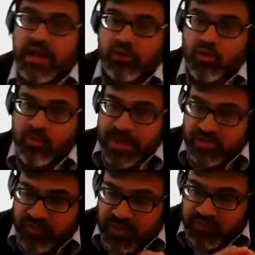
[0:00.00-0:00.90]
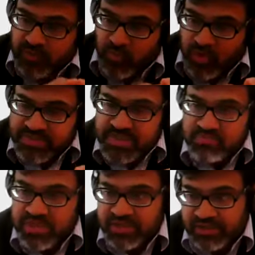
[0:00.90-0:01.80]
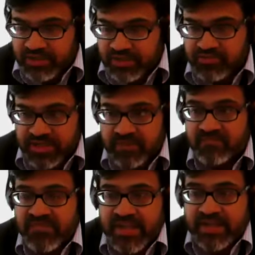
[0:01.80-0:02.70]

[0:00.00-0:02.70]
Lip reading: I go back to one of the points I made earlier today,